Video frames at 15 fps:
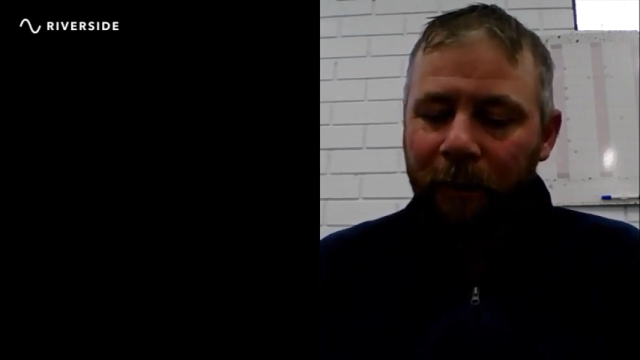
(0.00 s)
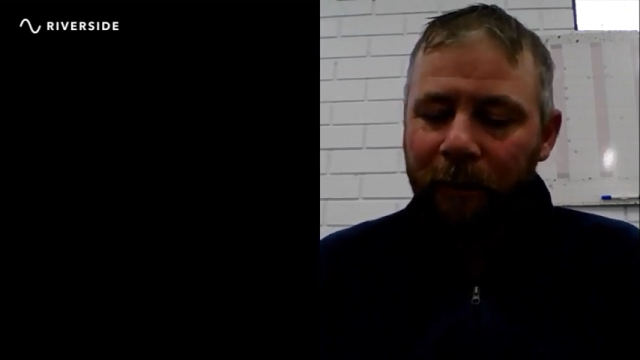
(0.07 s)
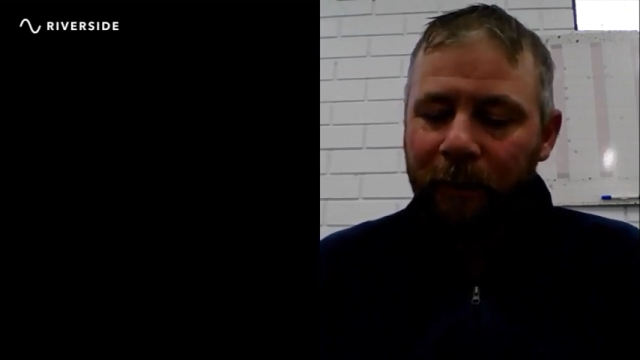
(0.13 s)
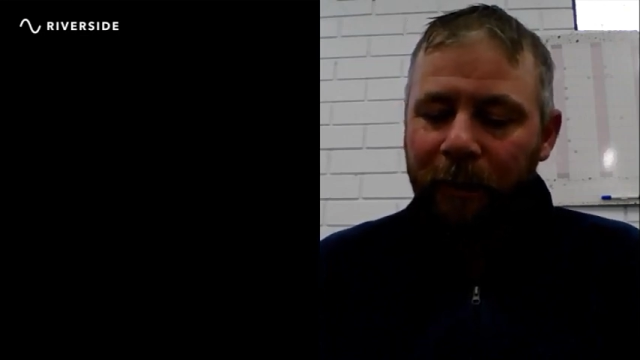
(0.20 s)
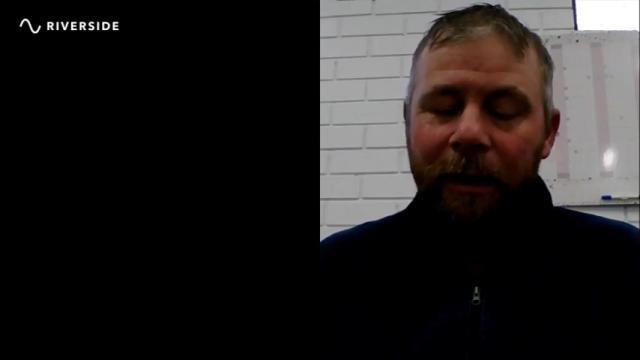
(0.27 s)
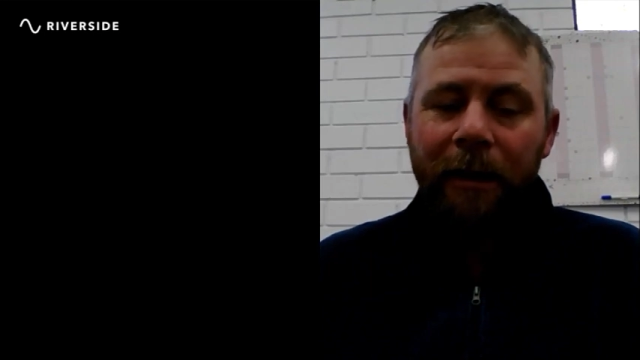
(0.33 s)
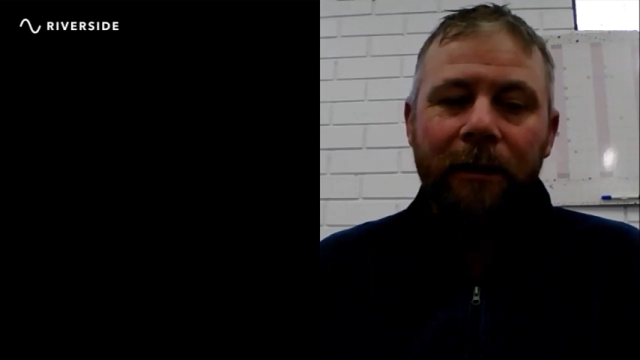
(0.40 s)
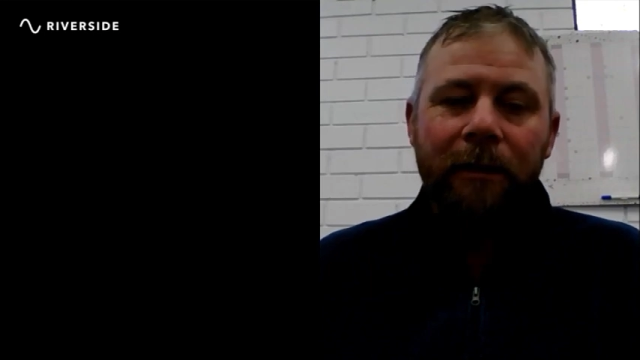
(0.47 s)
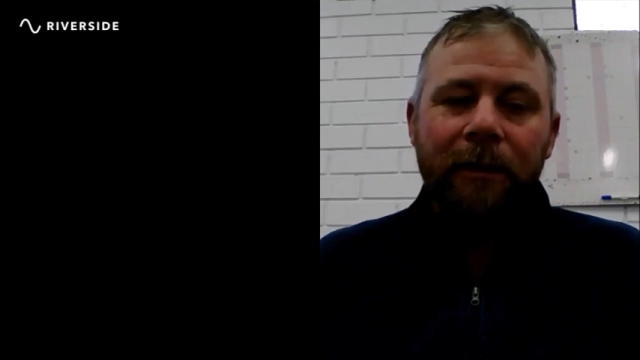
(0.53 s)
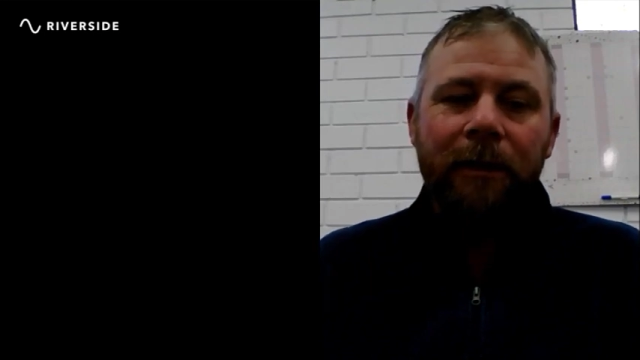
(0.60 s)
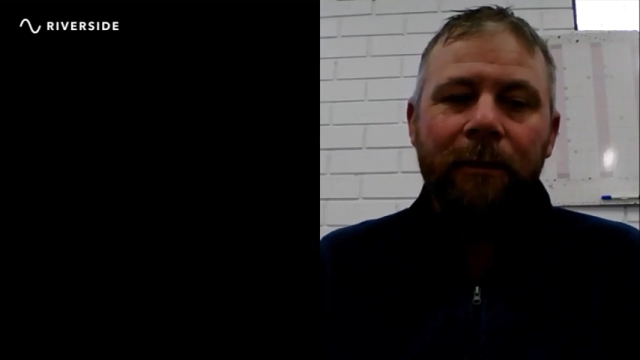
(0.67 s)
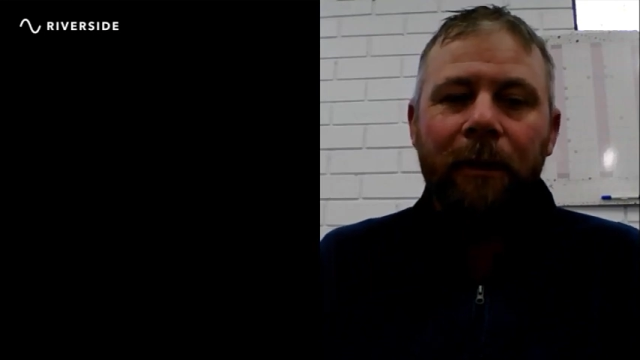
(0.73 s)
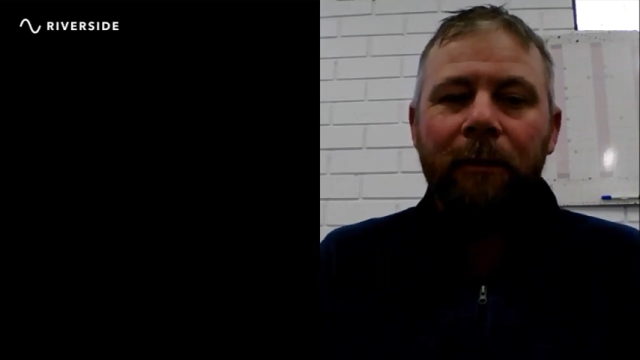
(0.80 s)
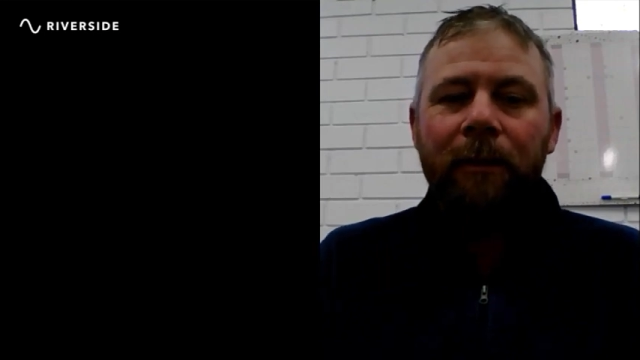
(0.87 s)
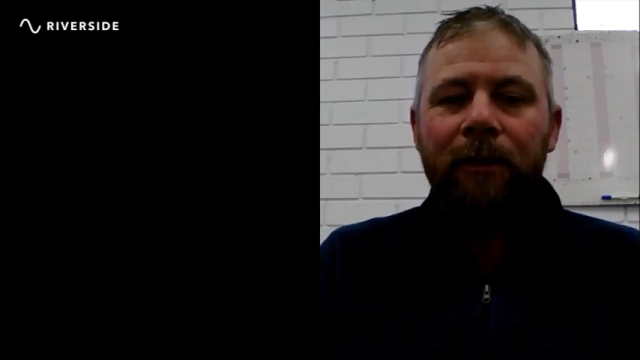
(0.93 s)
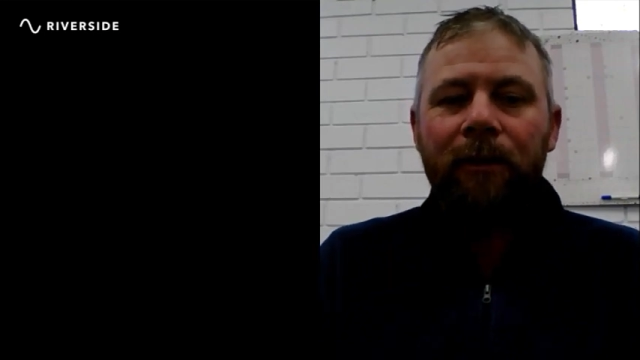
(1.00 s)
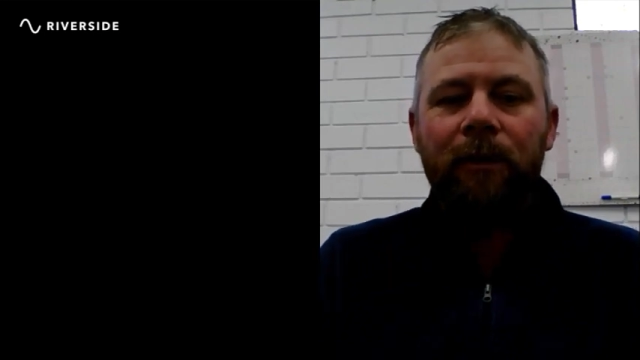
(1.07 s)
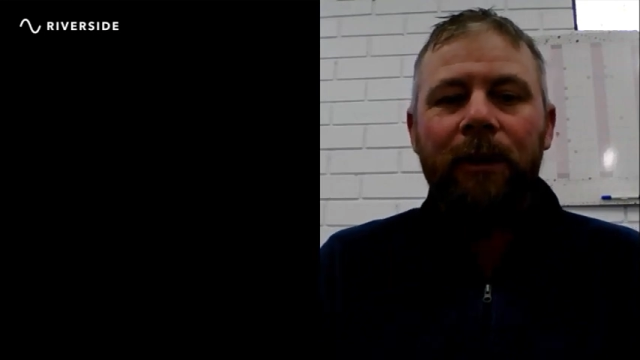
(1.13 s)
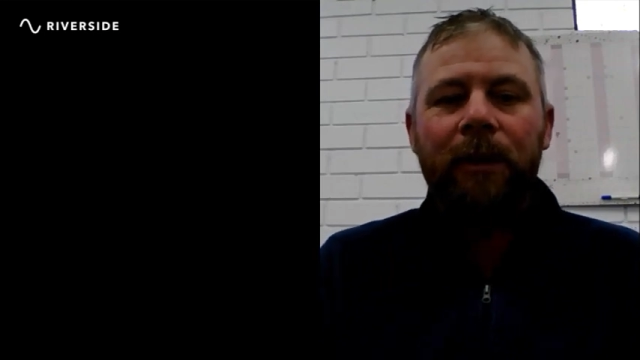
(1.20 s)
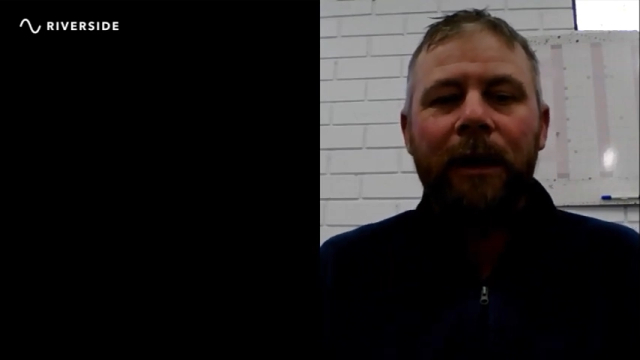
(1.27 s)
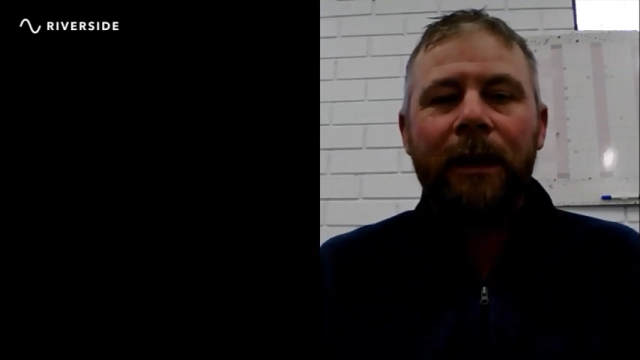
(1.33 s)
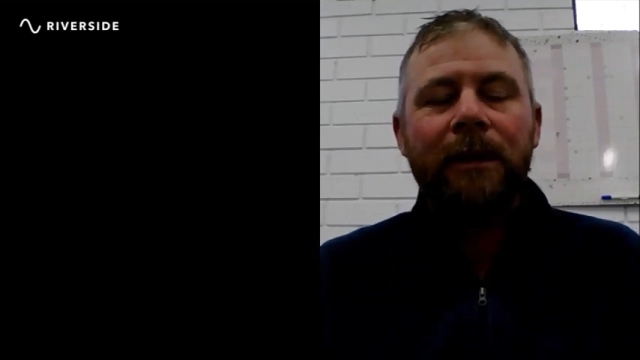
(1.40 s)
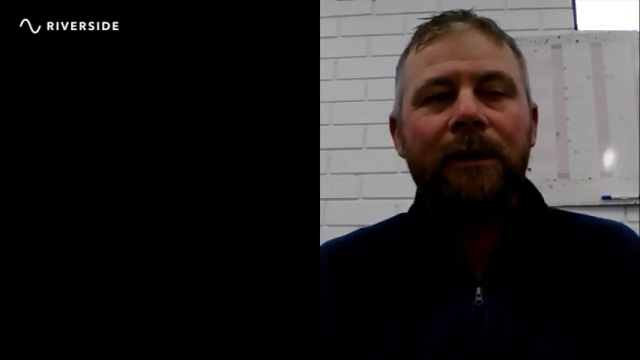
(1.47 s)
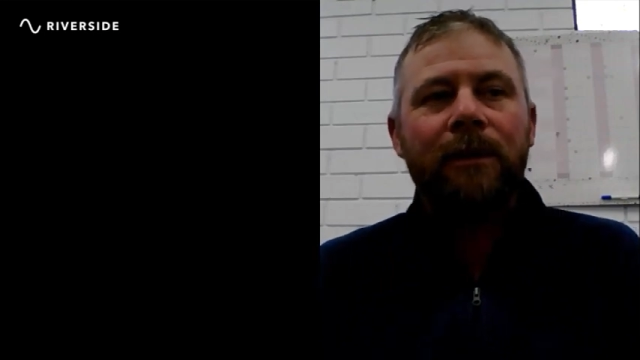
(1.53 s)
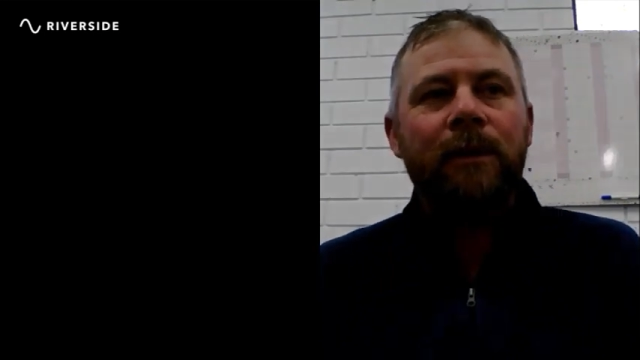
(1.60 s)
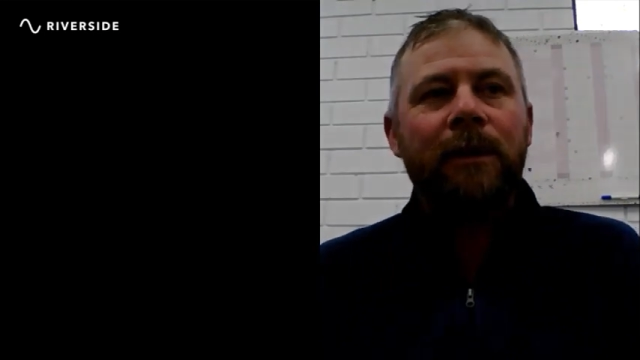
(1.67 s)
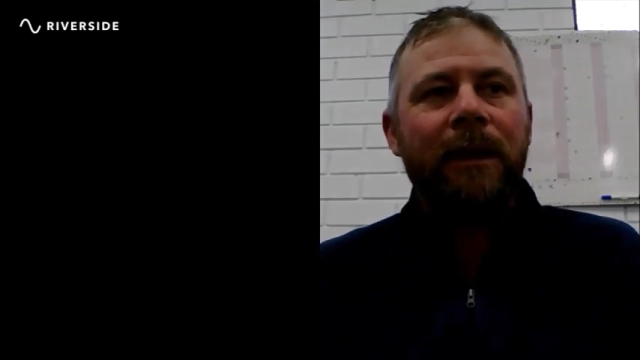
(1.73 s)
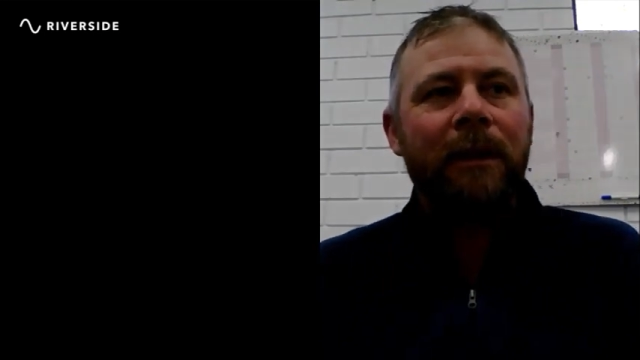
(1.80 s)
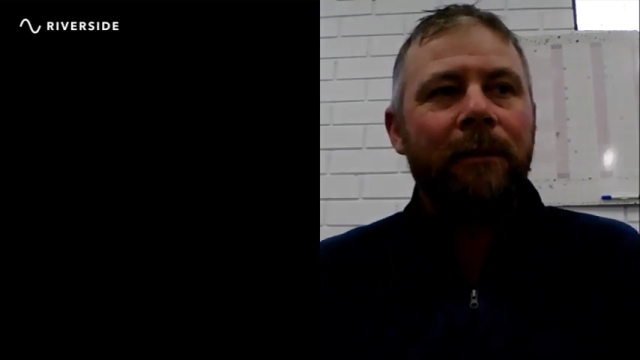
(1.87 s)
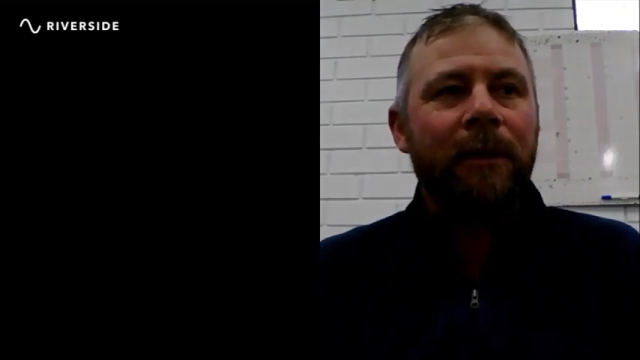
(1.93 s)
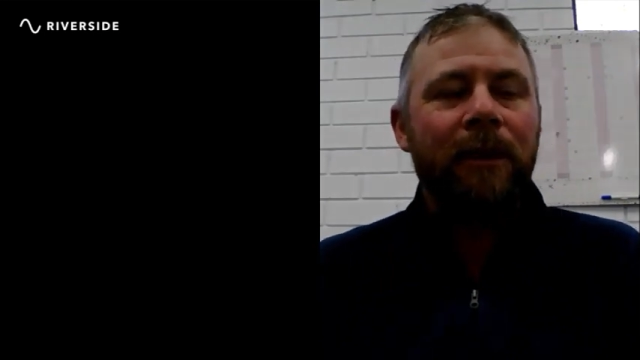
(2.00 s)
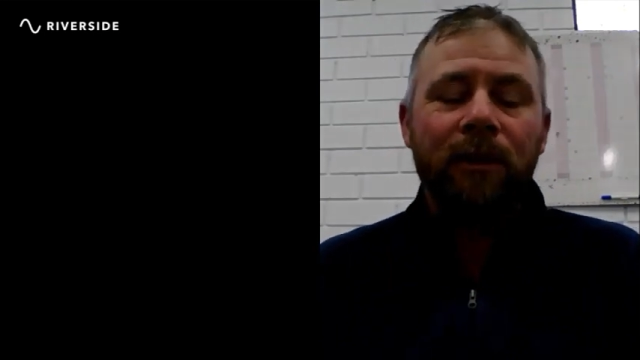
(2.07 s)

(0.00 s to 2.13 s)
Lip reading: she probably thought the answer was going to be,